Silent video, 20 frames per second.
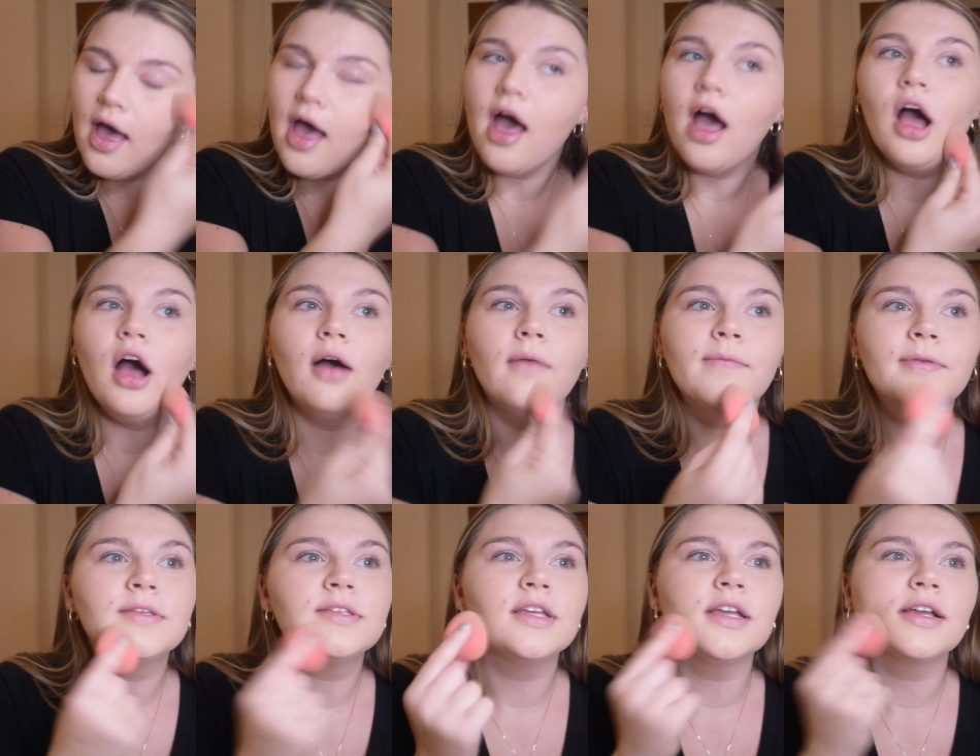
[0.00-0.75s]

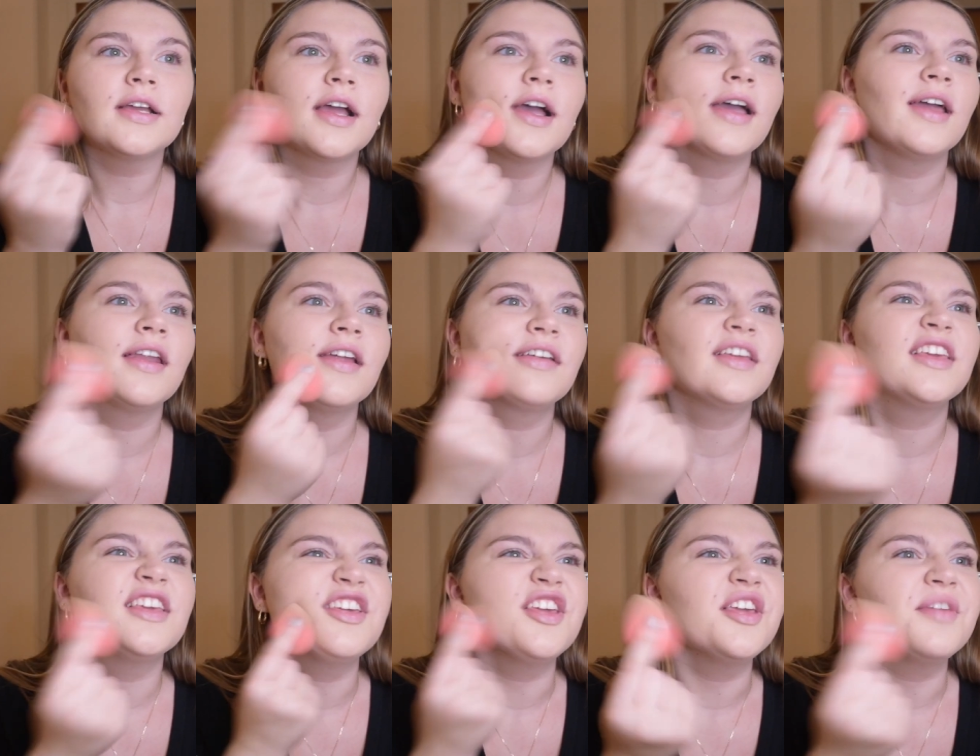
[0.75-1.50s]
helps it kind
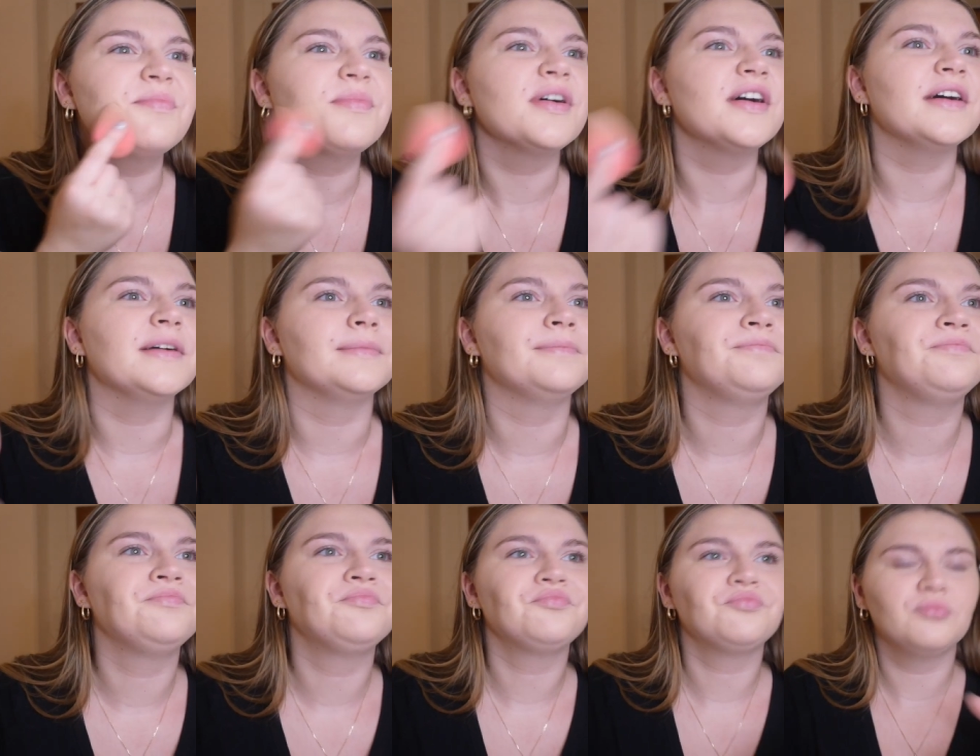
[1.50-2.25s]
of keep a
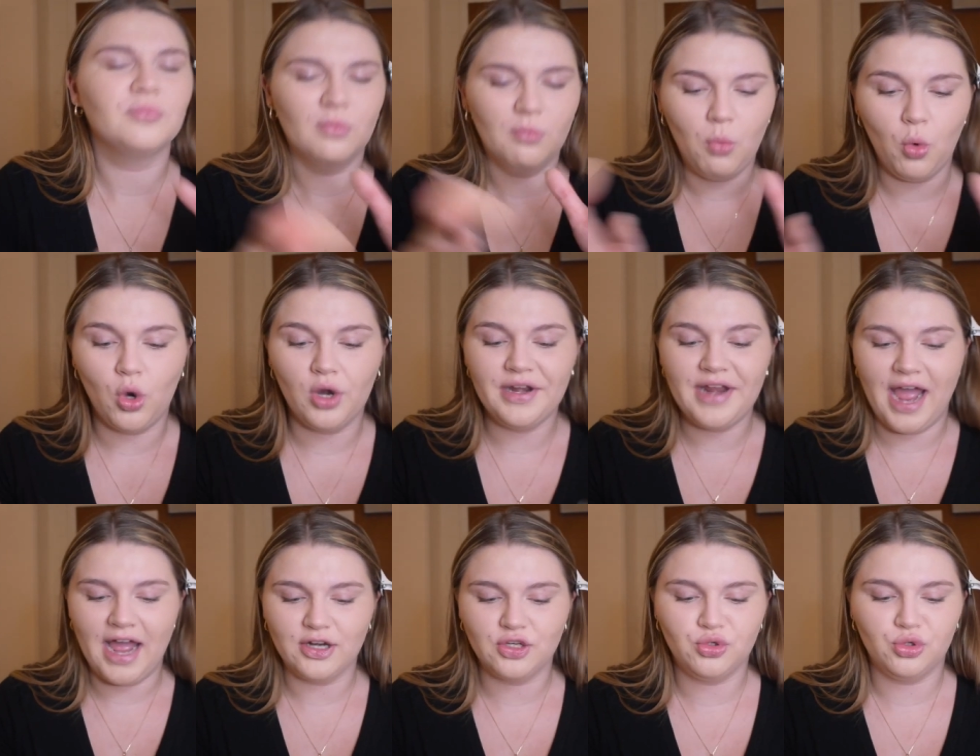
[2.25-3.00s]
more
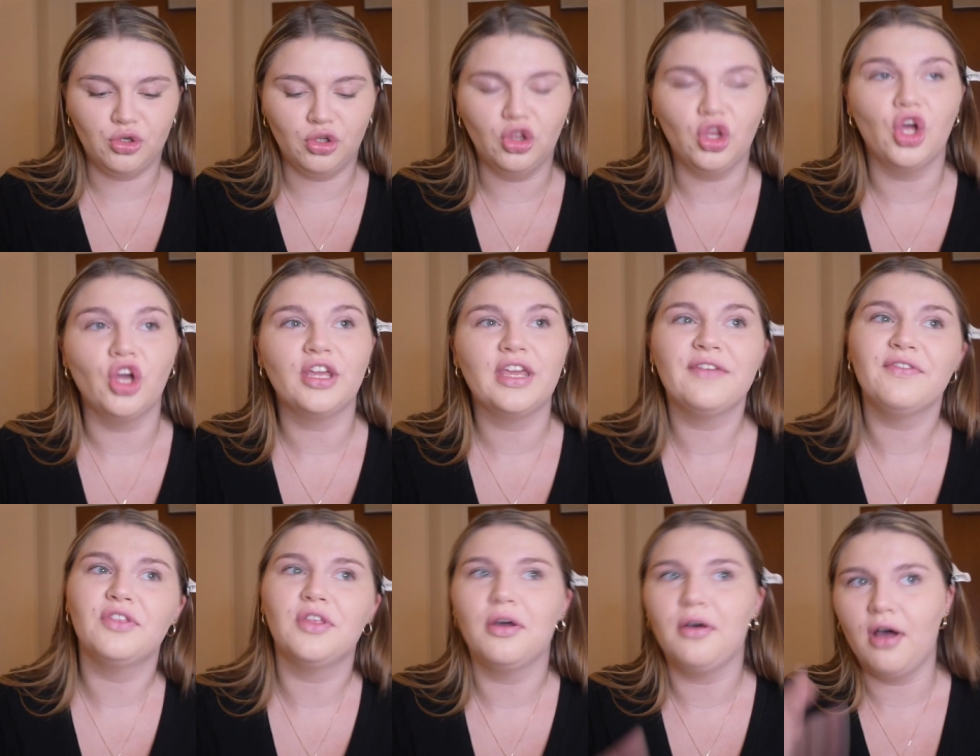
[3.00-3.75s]
natural look
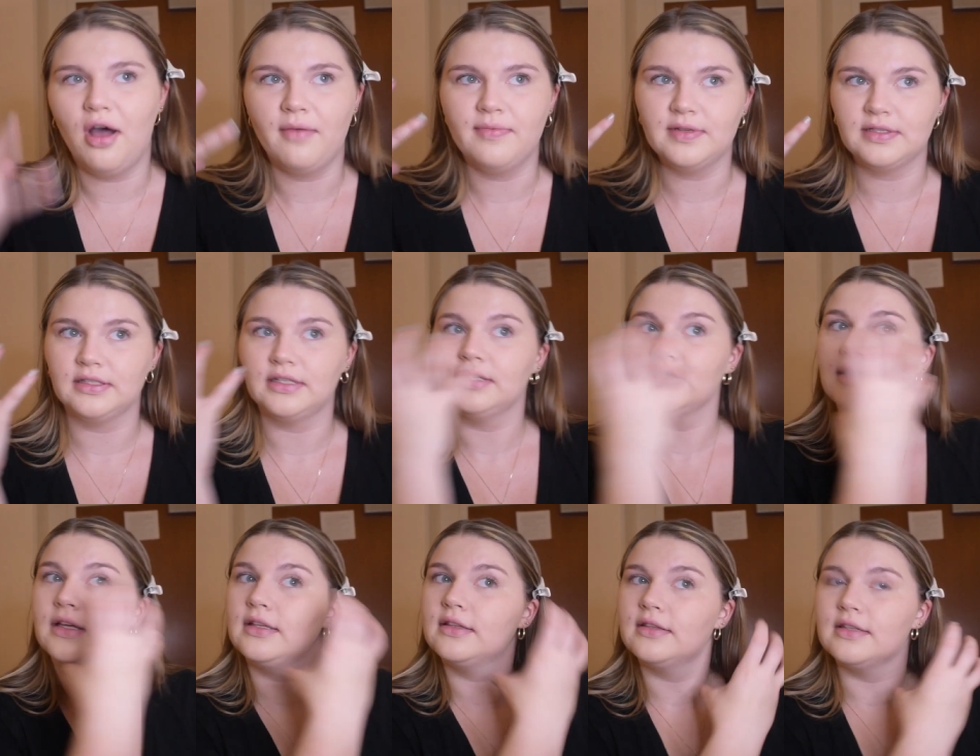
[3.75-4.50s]
even though obviously
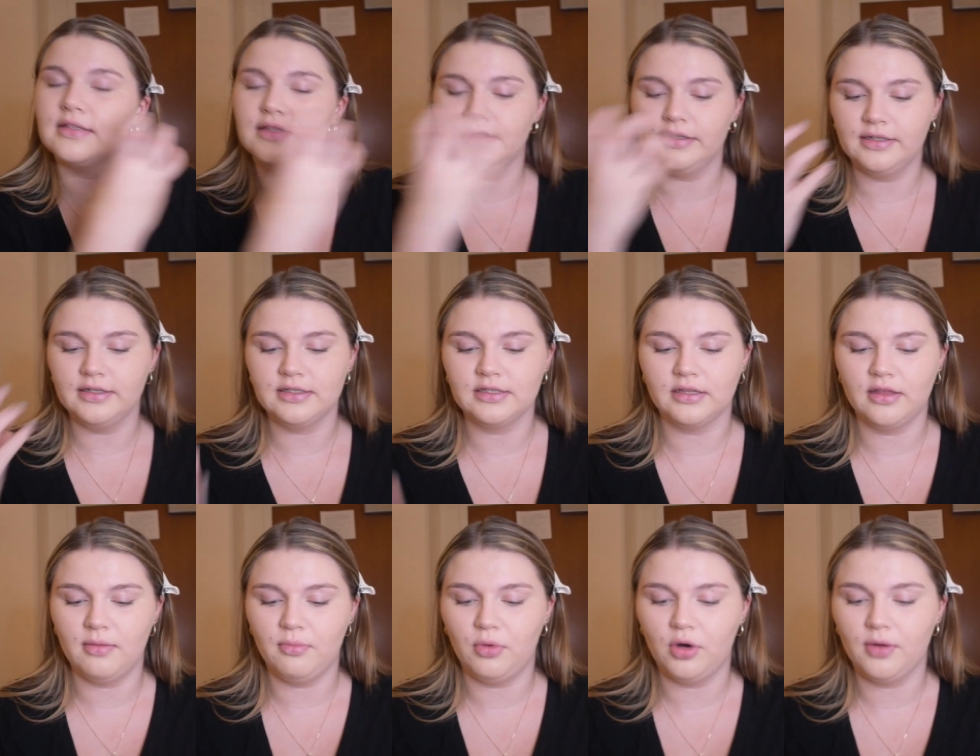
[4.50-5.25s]
like this area is
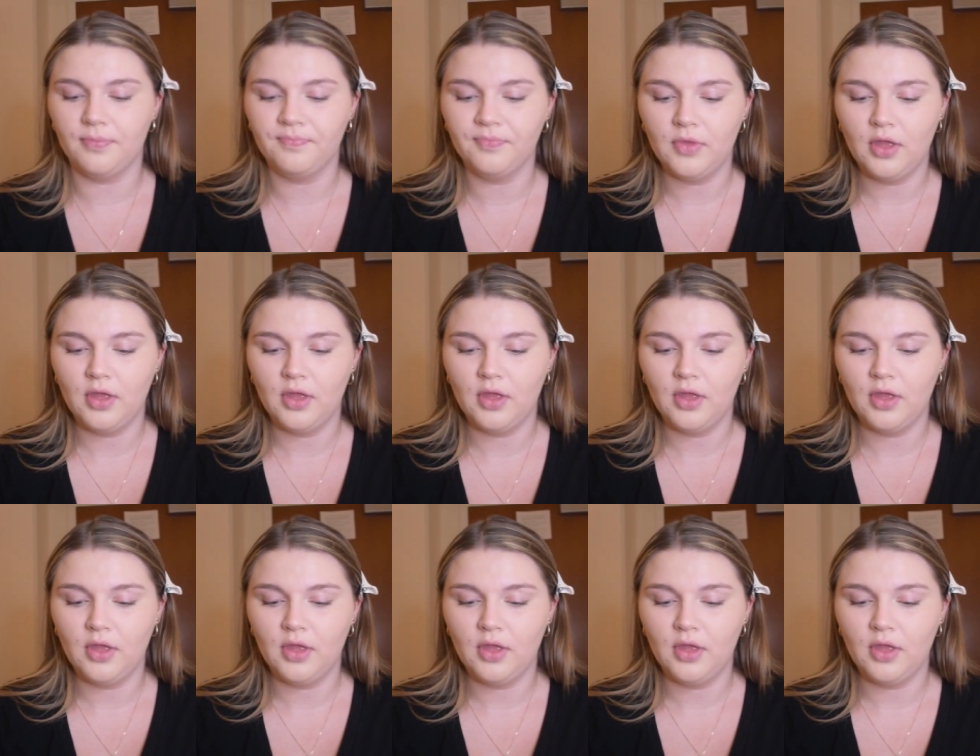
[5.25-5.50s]
a lot more